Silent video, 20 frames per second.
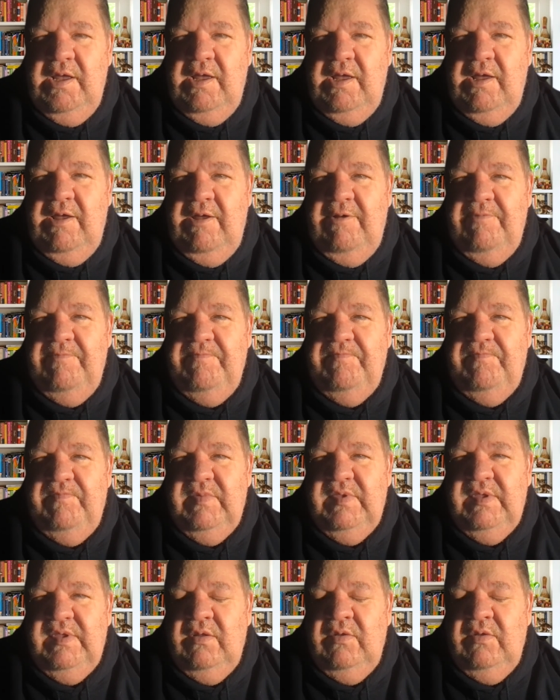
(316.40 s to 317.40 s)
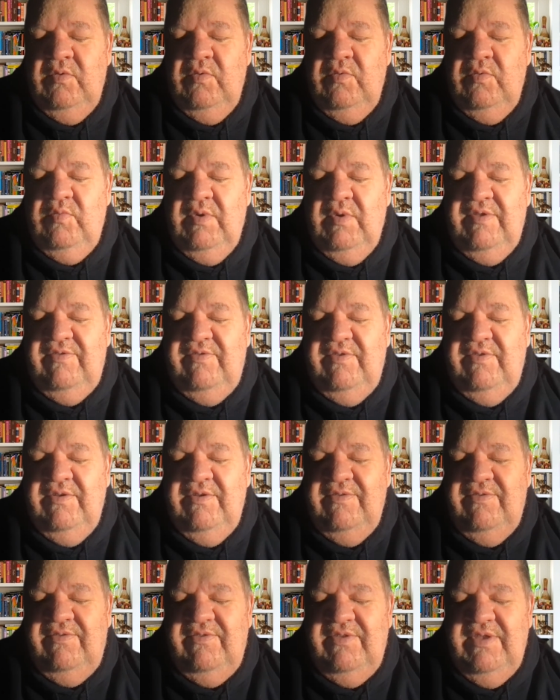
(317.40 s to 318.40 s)
um, the Lord wants you
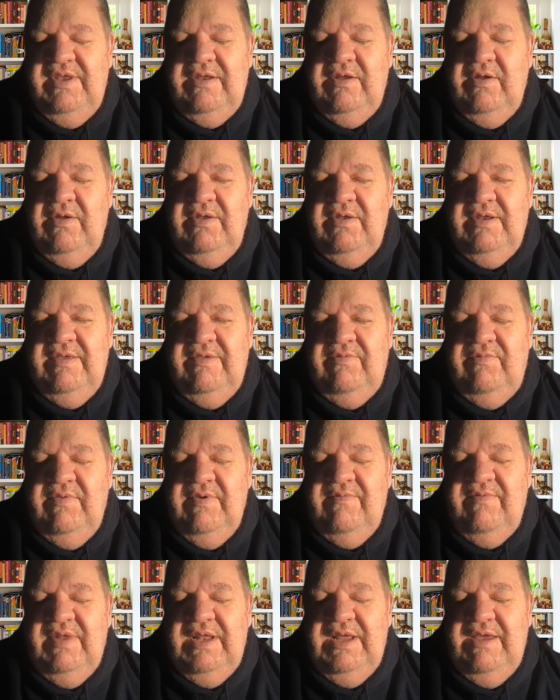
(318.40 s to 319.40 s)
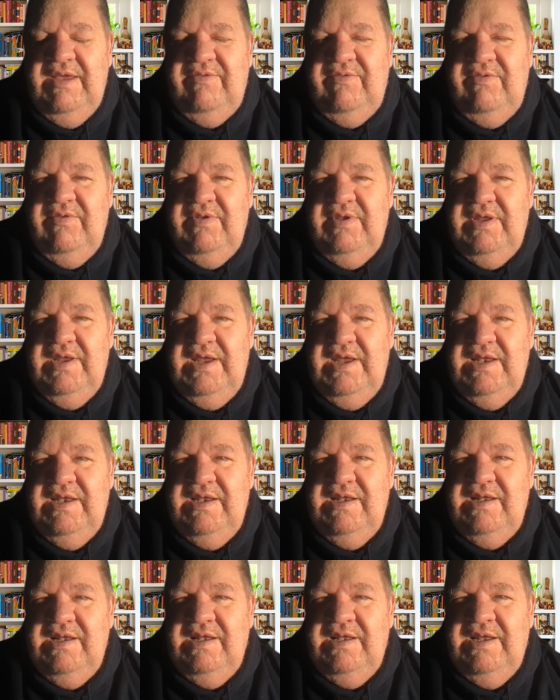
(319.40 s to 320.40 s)
to sit on this revelation
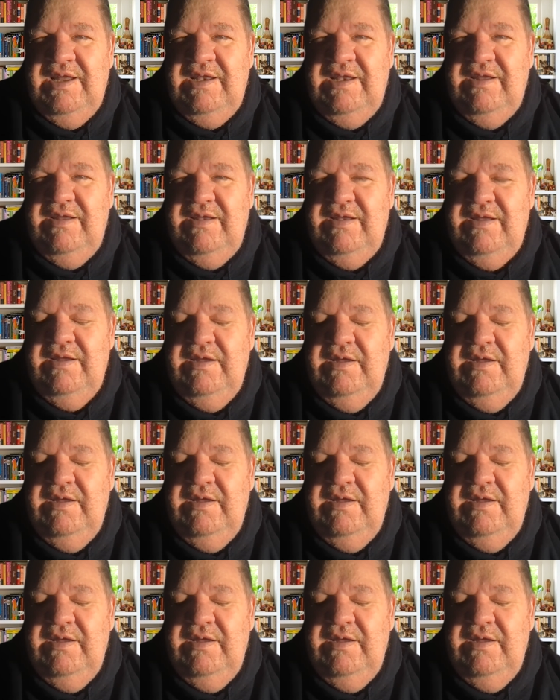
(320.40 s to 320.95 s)
and let it